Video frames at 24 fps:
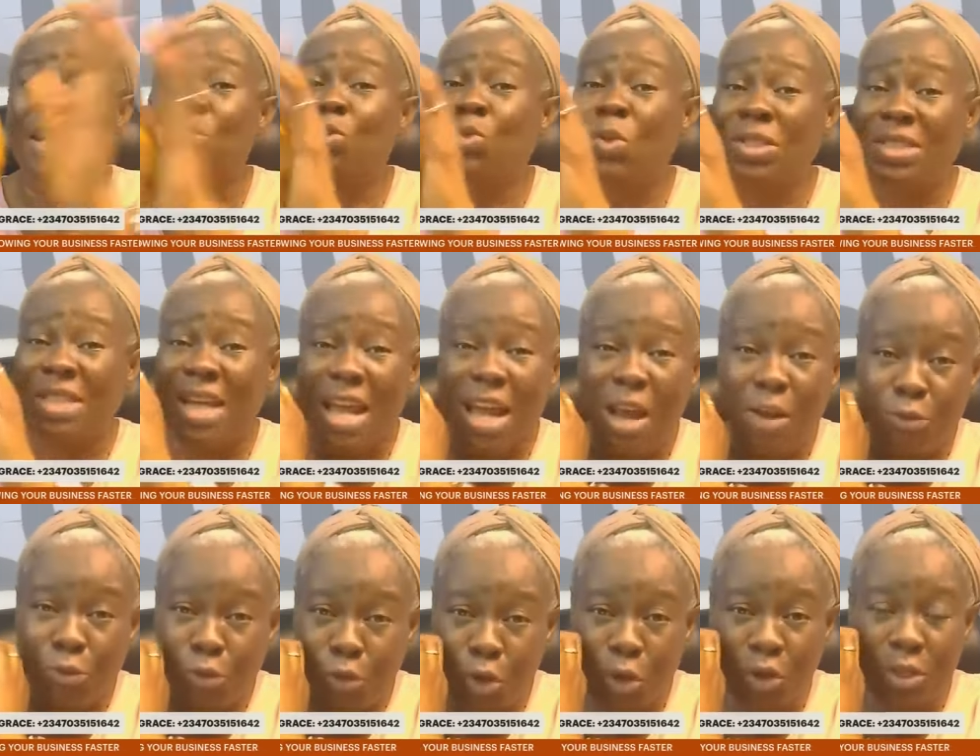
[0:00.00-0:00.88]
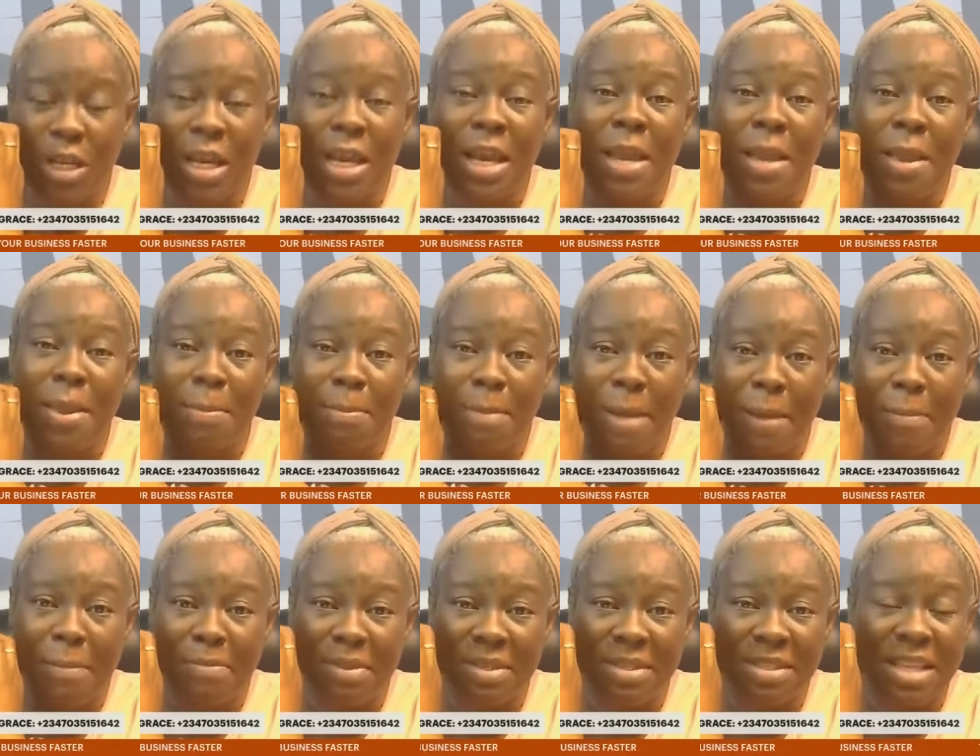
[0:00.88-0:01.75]
That's what I have done in
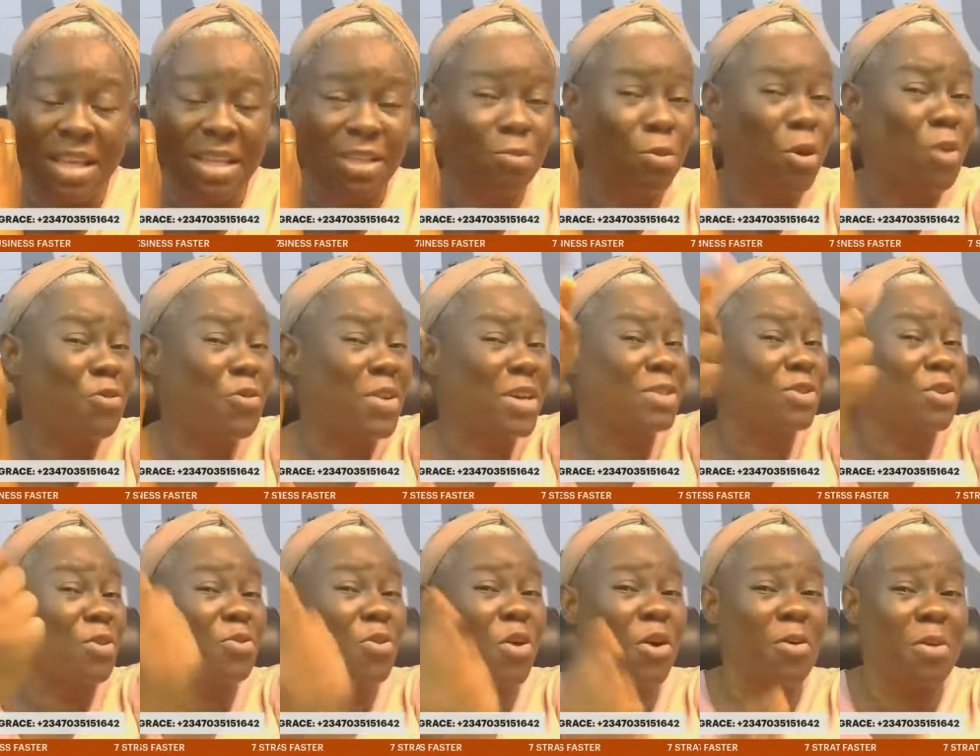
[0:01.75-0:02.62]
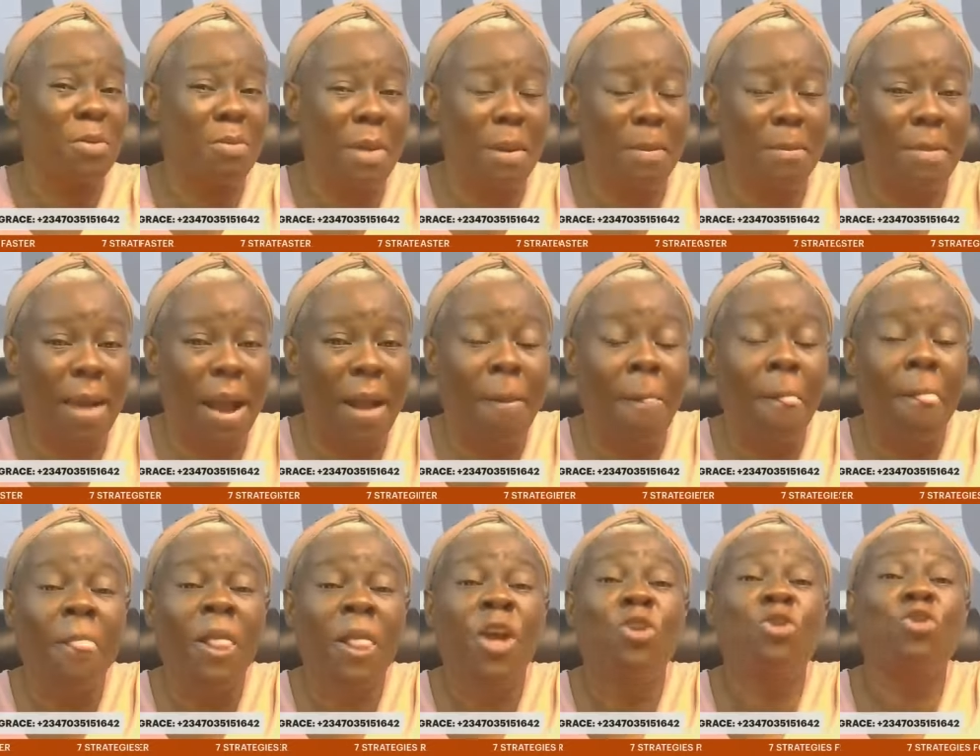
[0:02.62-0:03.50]
my business. But first of all, remember,
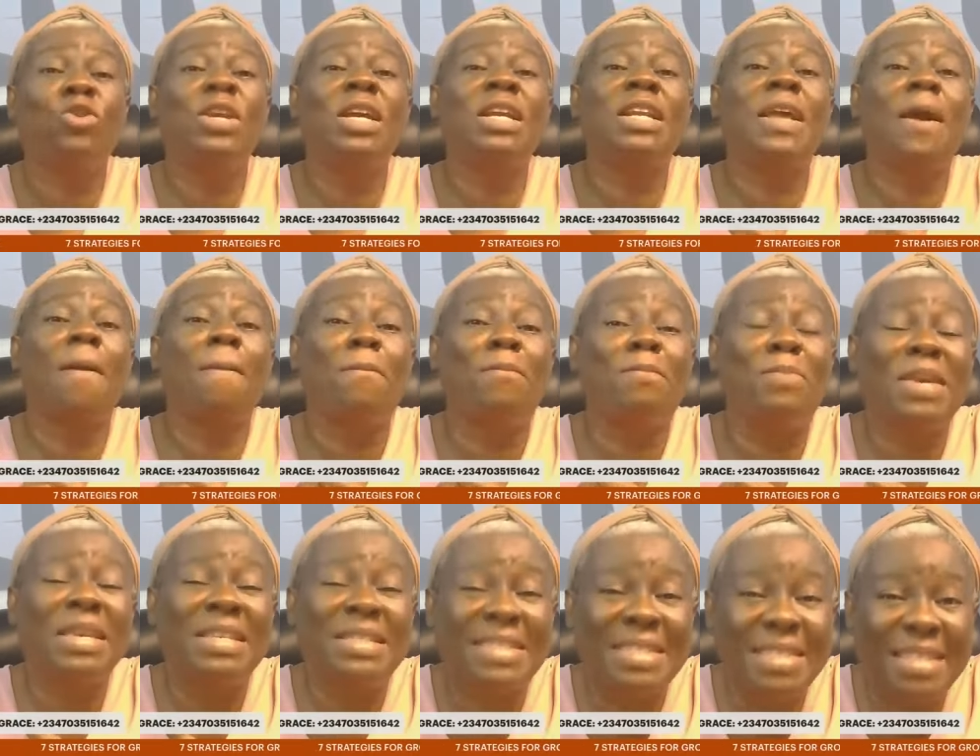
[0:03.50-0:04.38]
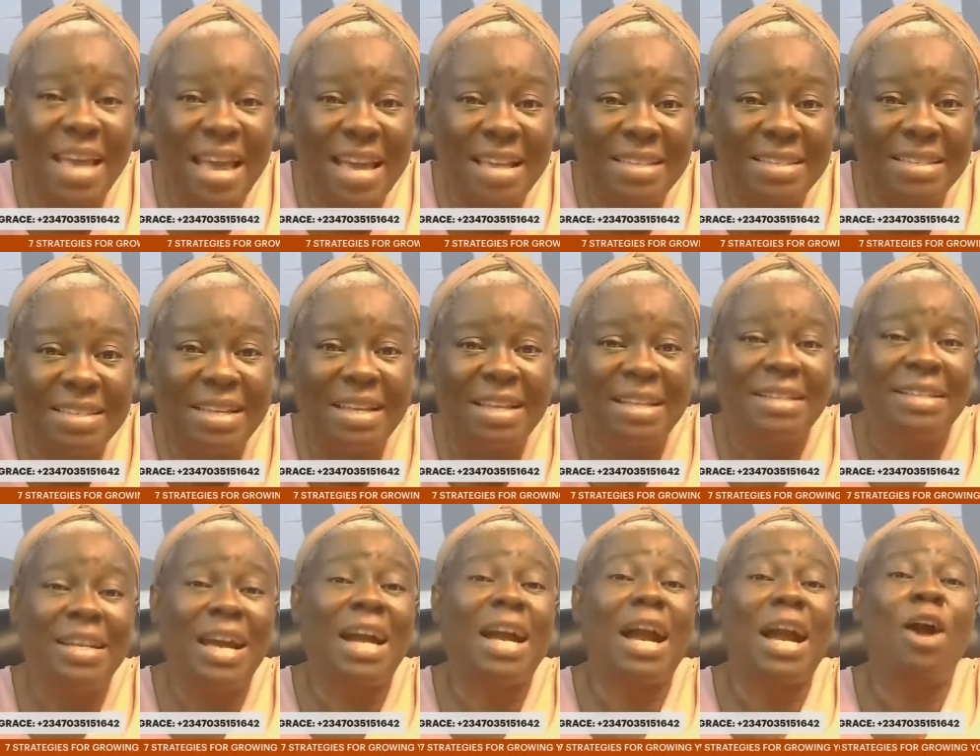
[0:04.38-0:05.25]
you need a business
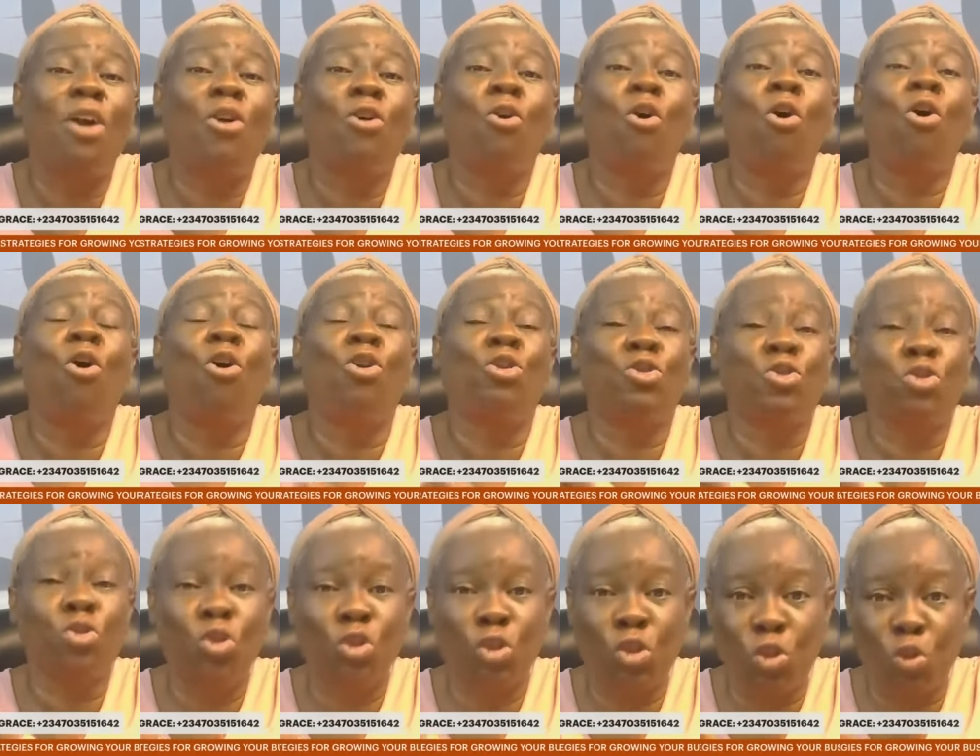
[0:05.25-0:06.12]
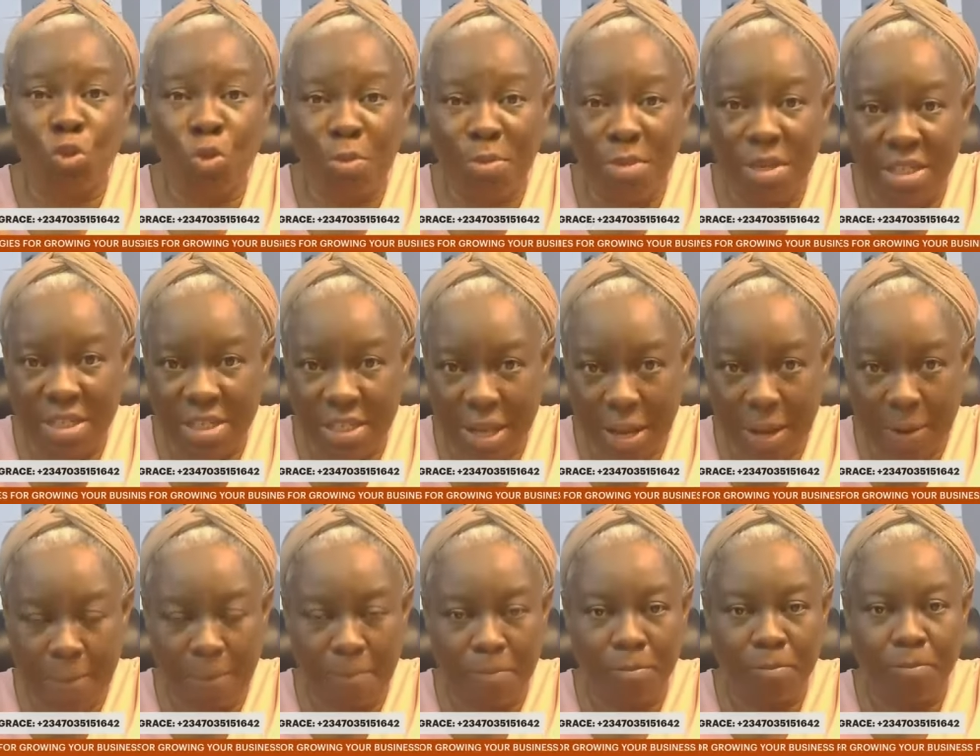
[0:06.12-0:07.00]
that can go on social media.